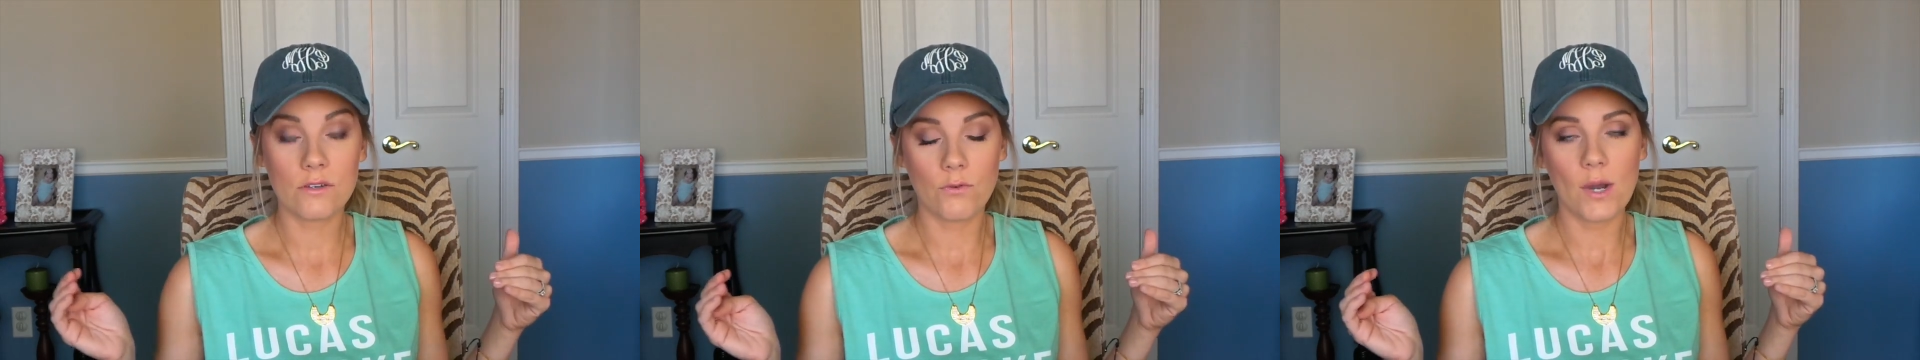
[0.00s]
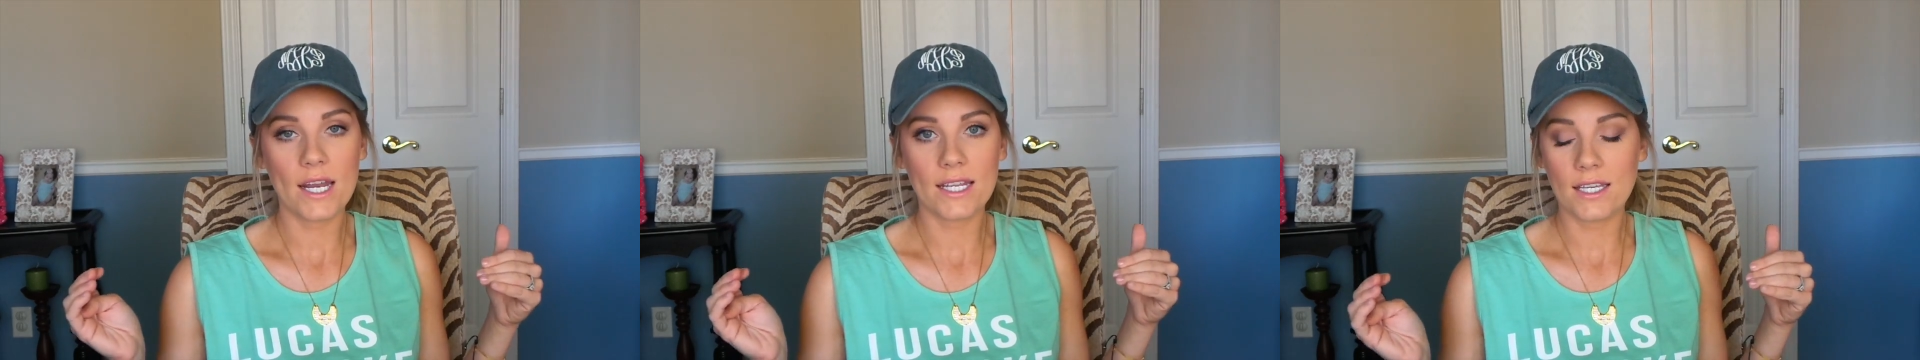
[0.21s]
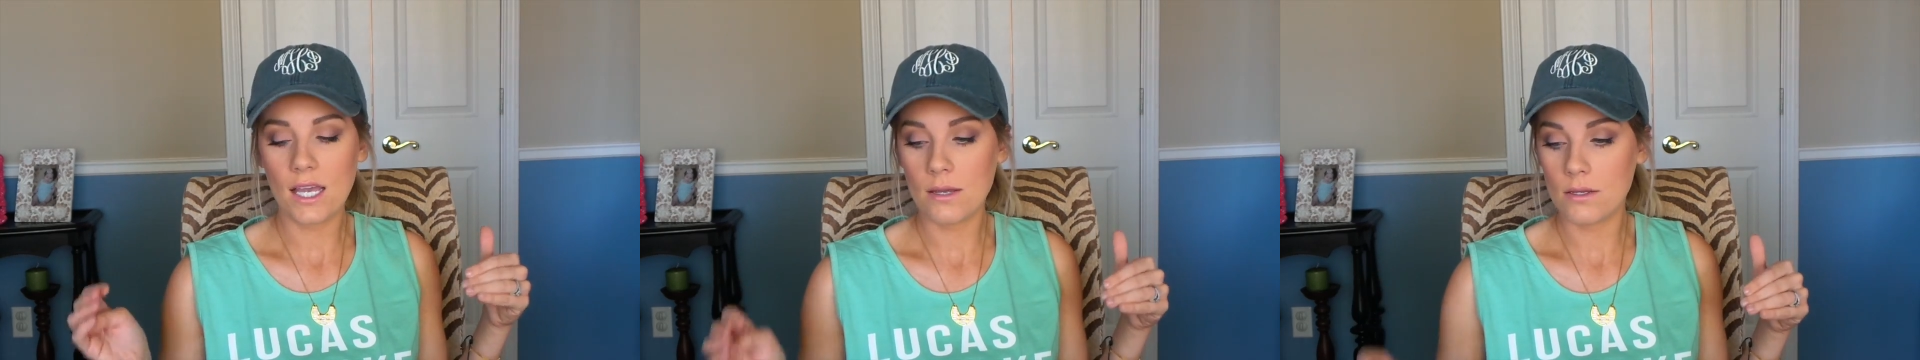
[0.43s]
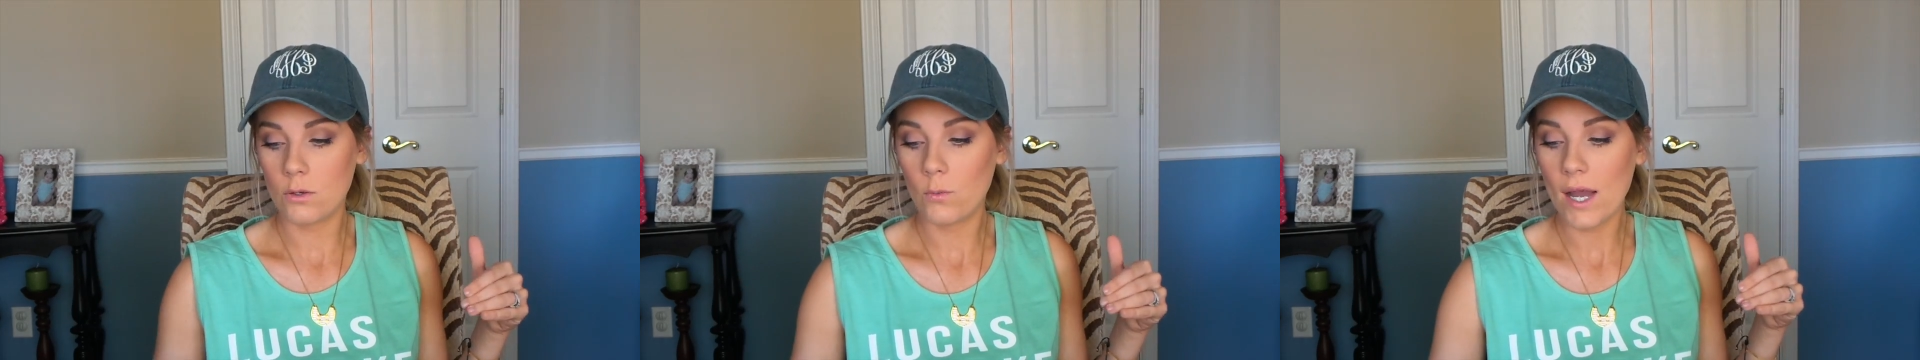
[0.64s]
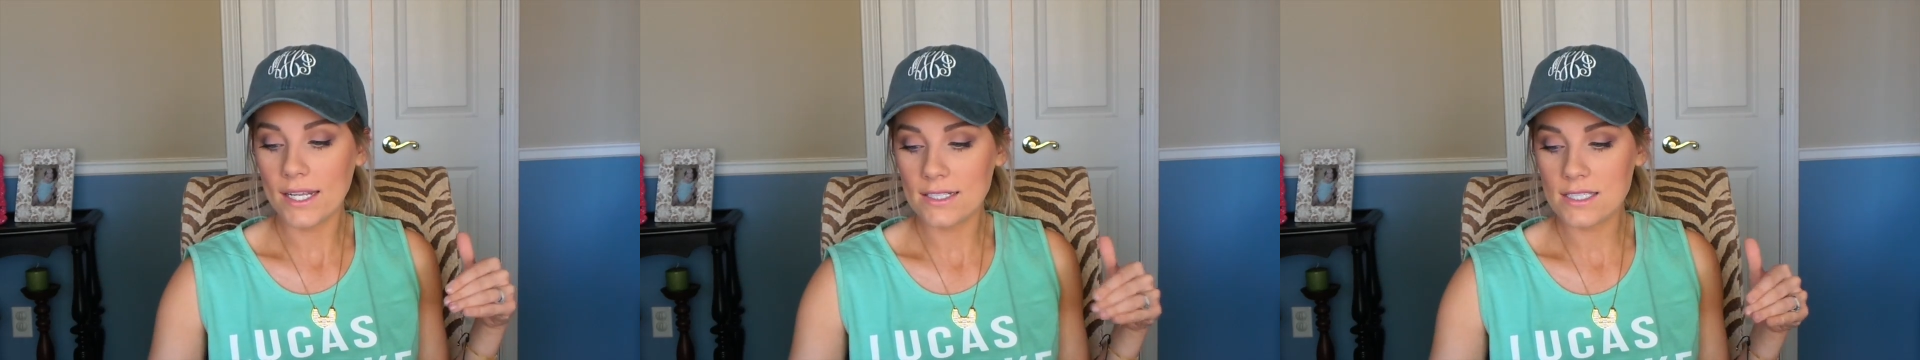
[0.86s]
of
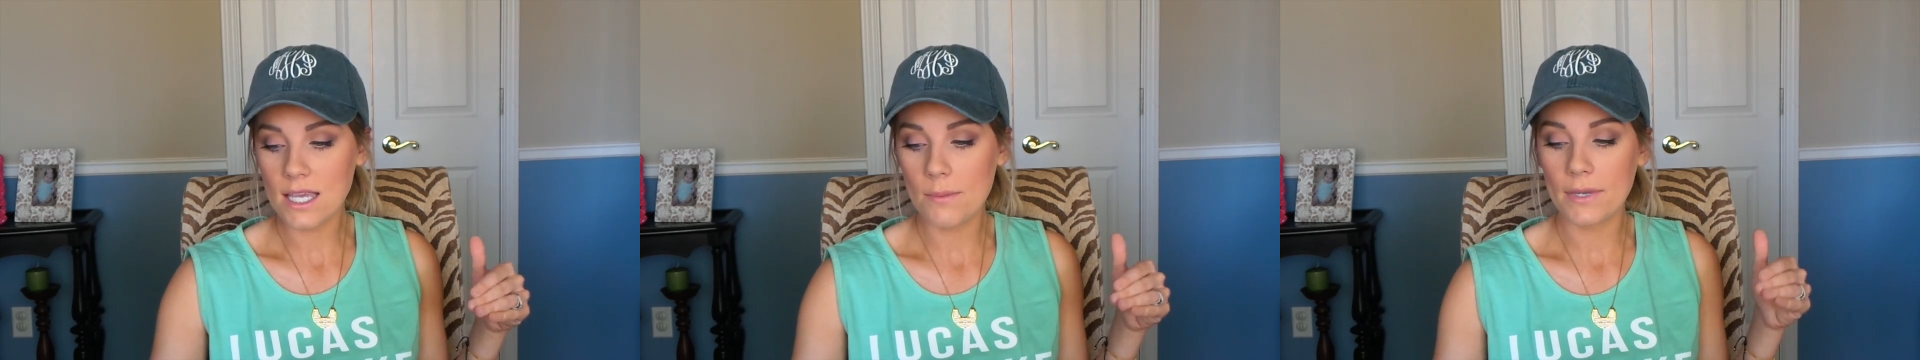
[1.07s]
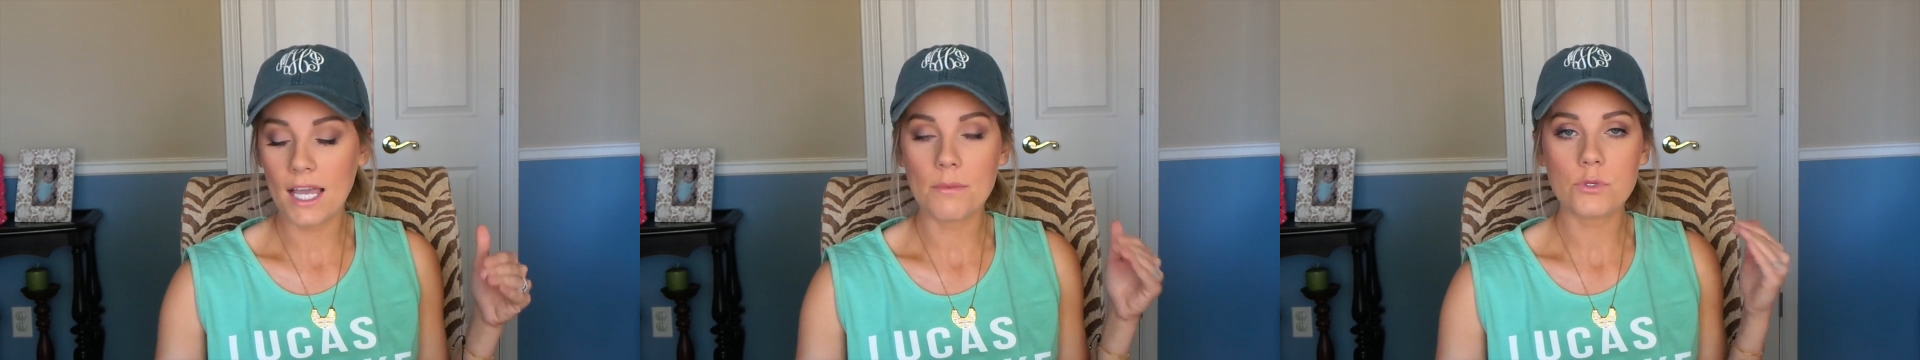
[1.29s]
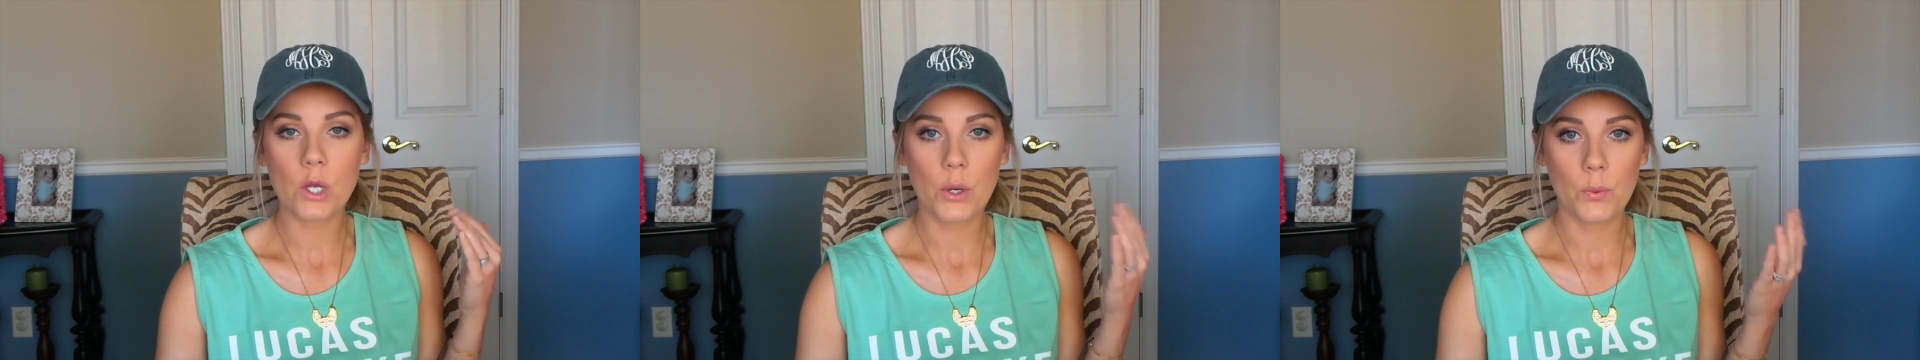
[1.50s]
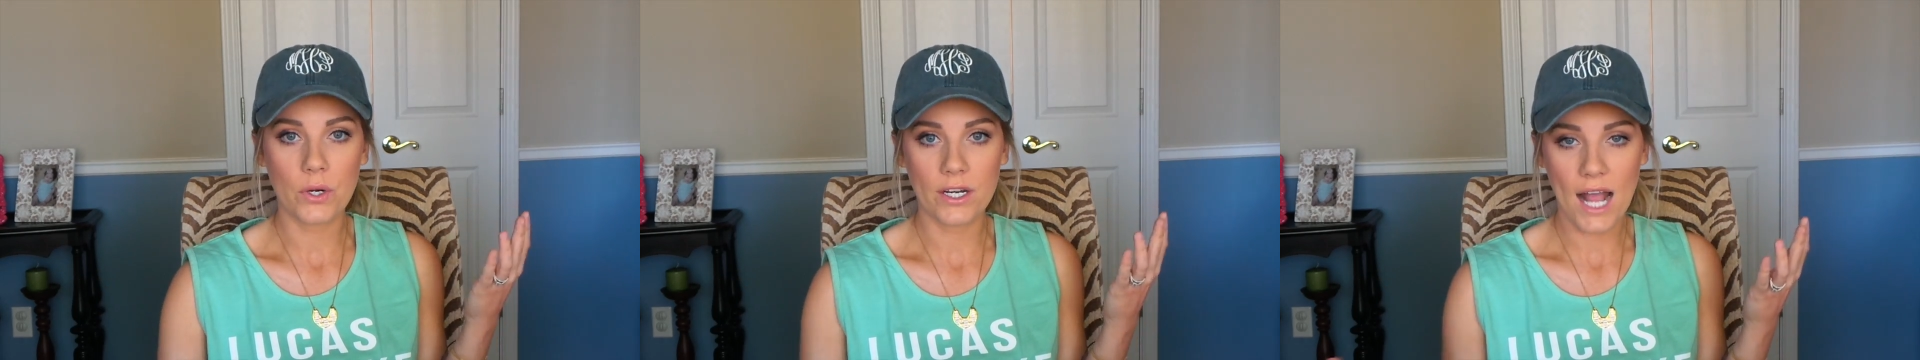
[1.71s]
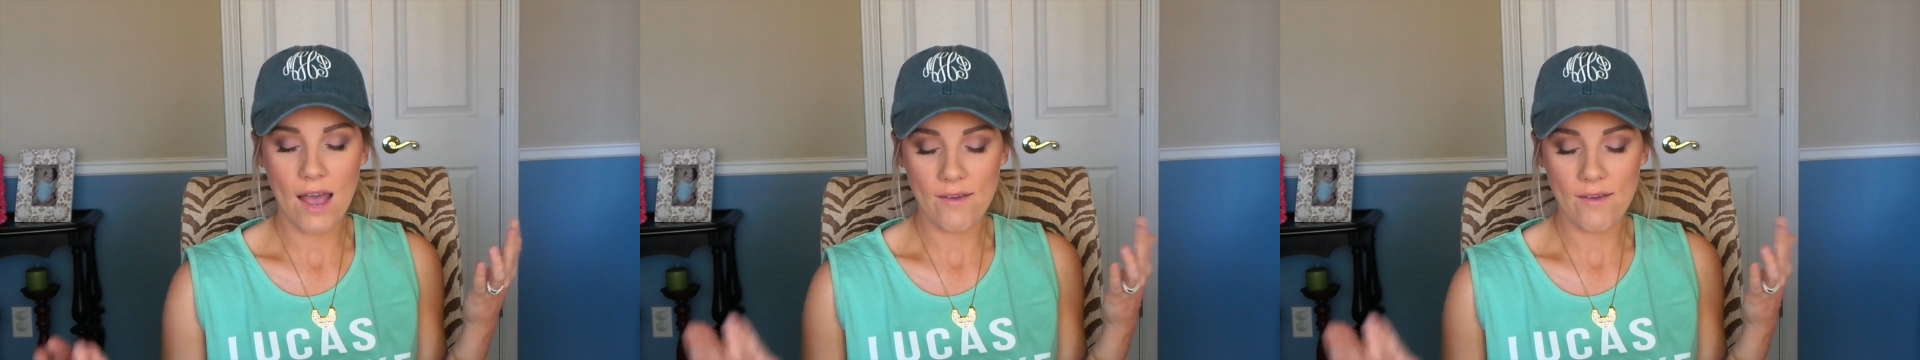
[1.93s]
weddings coming up, so I wanted to